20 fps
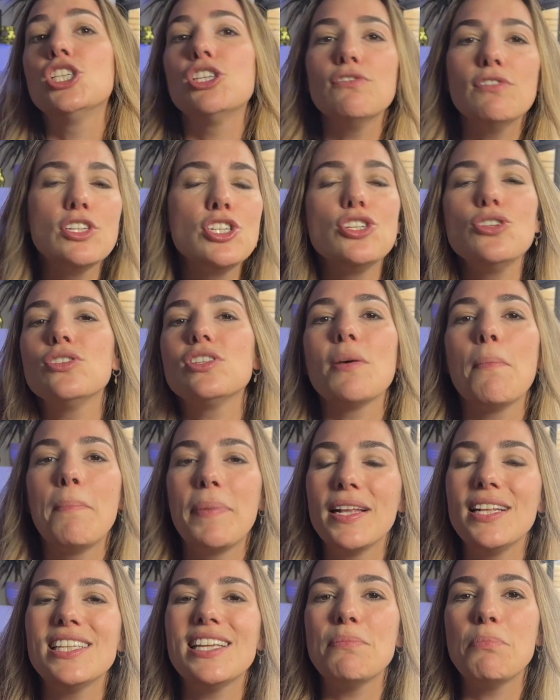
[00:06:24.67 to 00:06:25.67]
to reduce a
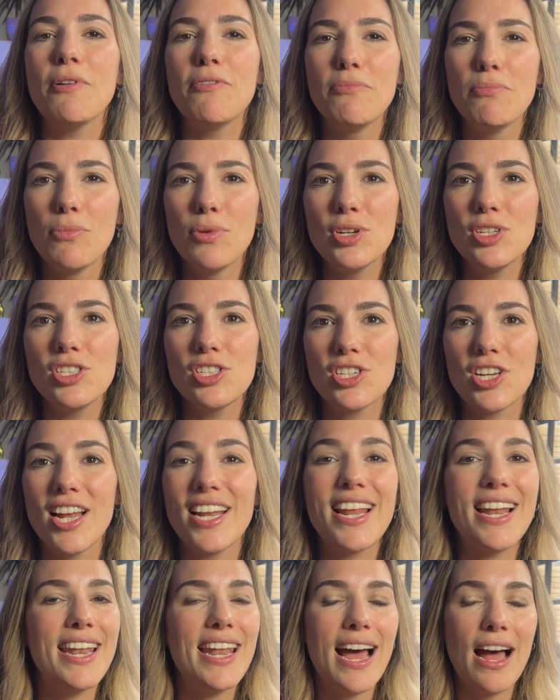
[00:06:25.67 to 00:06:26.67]
buildup of
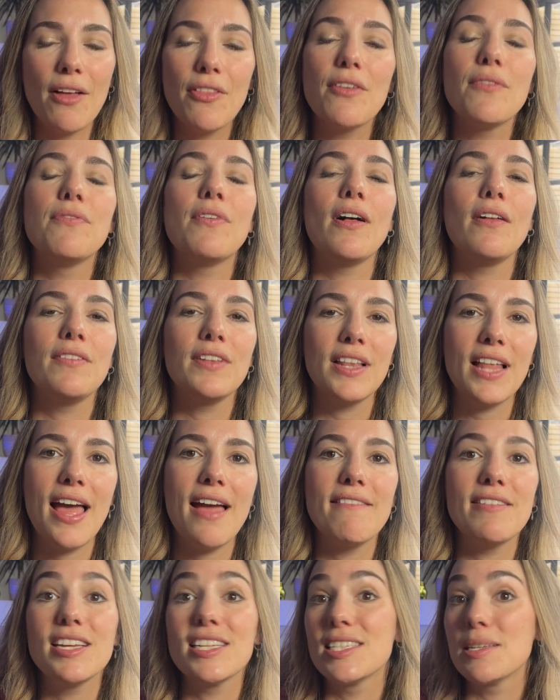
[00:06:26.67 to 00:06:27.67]
moisture and allow the vulval
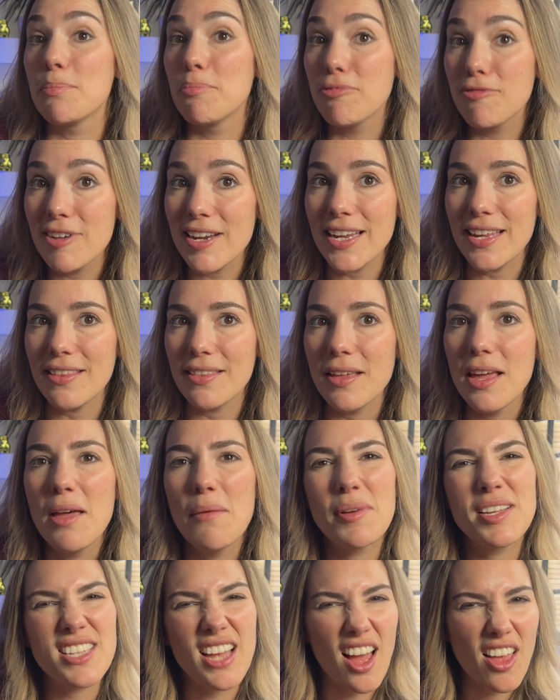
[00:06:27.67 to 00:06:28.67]
area to breathe
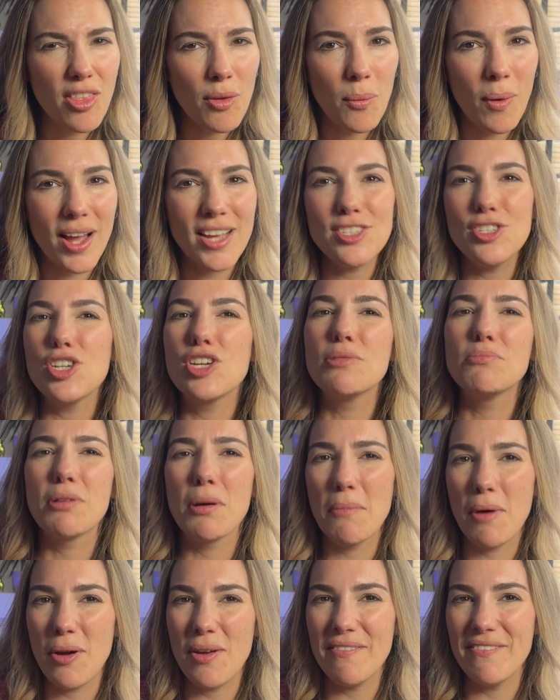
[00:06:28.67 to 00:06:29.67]
because otherwise you can
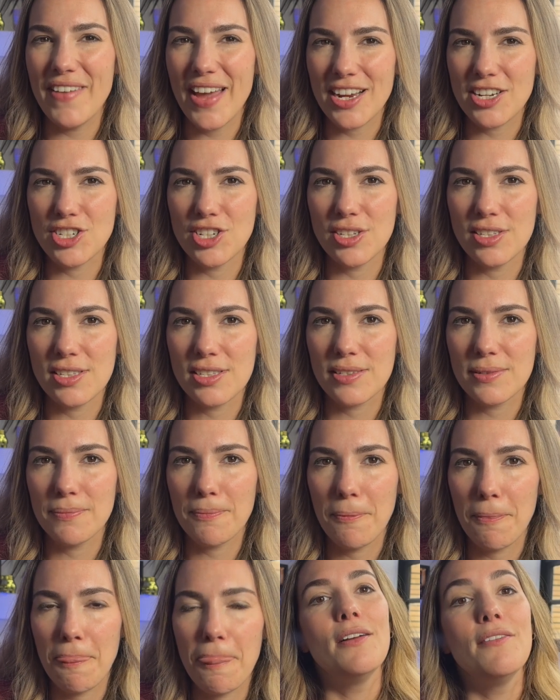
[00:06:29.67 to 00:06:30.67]
promote infections.
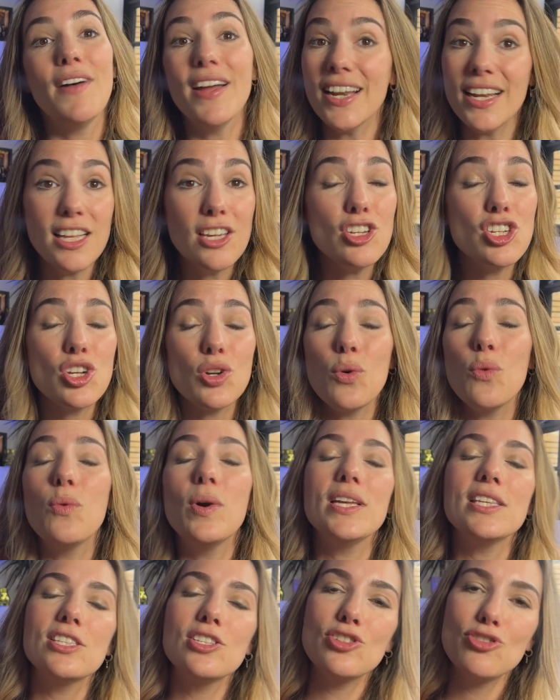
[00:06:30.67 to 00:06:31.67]
Finally, you should
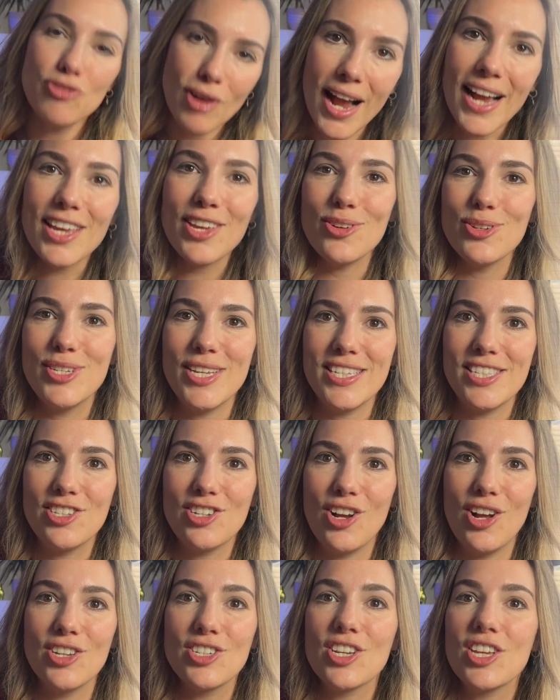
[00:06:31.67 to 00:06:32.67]
always track your
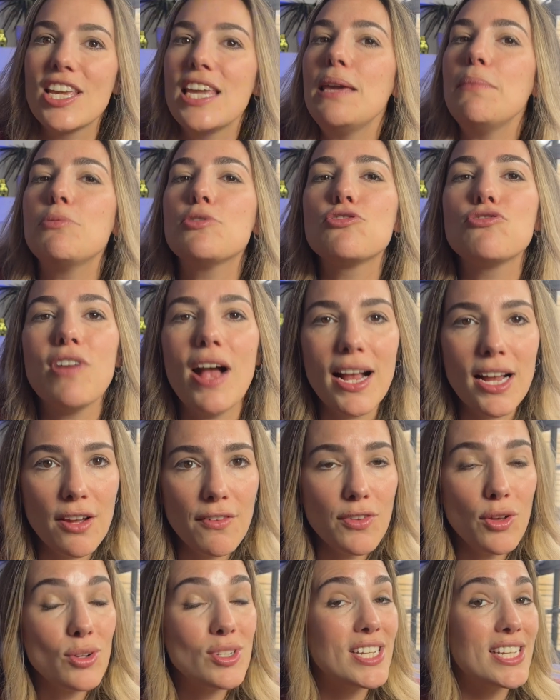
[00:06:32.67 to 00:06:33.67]
discharge. Keep track
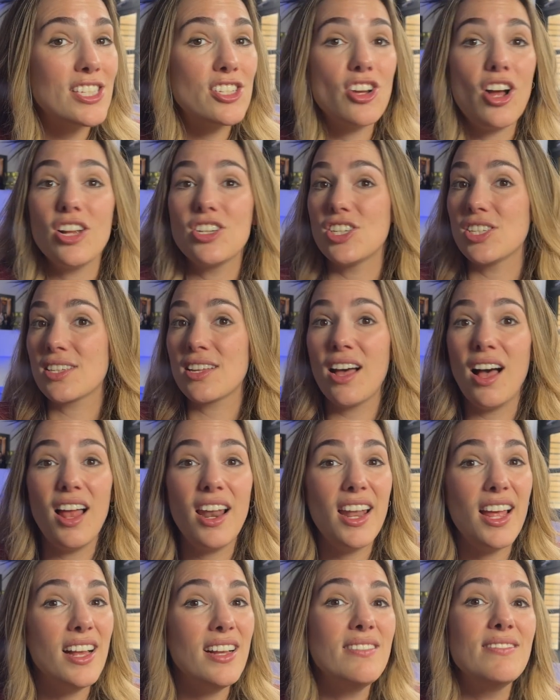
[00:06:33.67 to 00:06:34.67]
of your discharge's
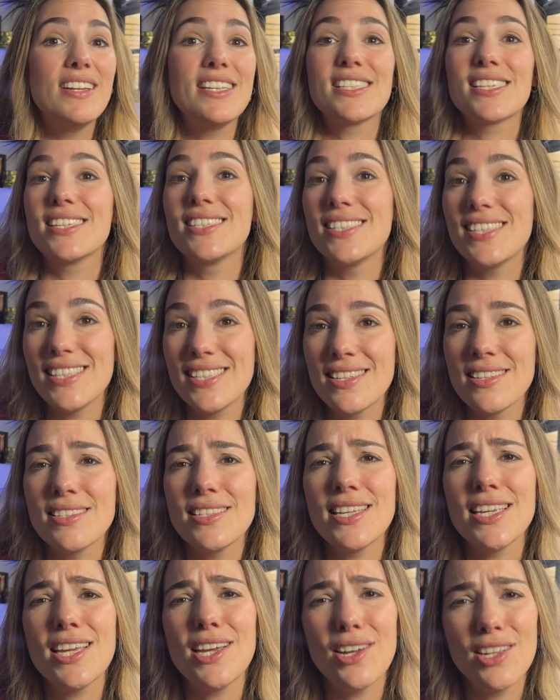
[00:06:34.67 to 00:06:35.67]
colour, its
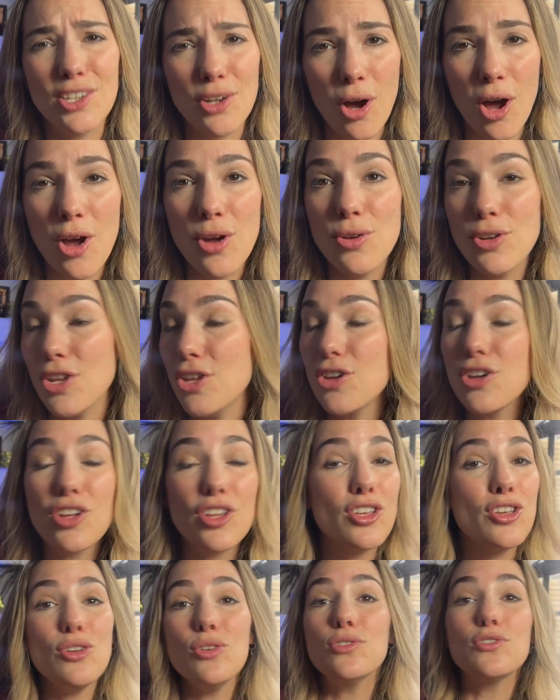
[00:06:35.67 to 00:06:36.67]
consistency, and your odour. You
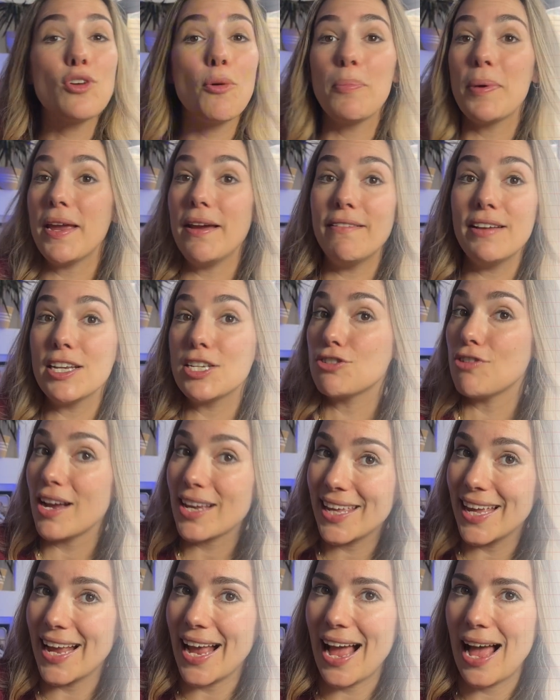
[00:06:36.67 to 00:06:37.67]
can use your period
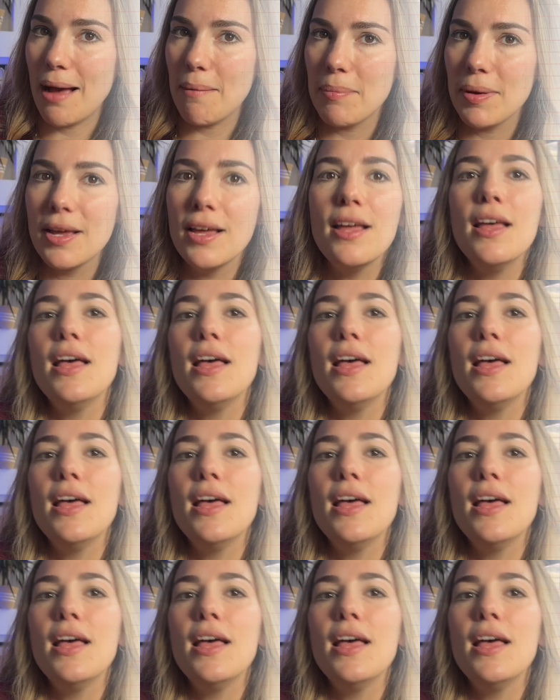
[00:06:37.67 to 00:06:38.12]
tracking app